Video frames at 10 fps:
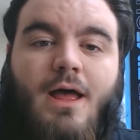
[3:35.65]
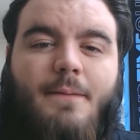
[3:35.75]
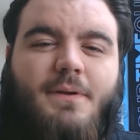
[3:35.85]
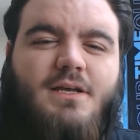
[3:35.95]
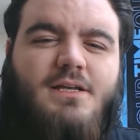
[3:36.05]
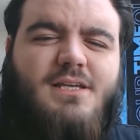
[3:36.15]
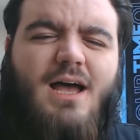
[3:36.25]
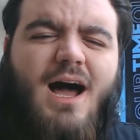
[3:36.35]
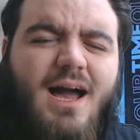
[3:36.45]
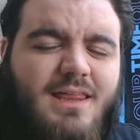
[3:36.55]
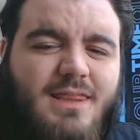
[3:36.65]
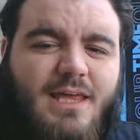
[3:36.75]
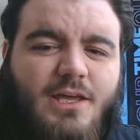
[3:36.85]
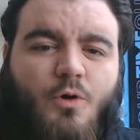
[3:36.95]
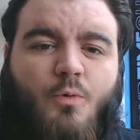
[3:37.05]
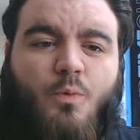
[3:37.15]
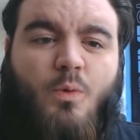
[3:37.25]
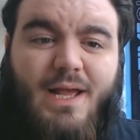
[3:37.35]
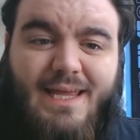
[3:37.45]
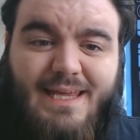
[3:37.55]
because I think
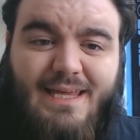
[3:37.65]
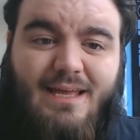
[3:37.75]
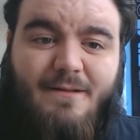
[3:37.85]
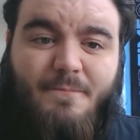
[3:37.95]
we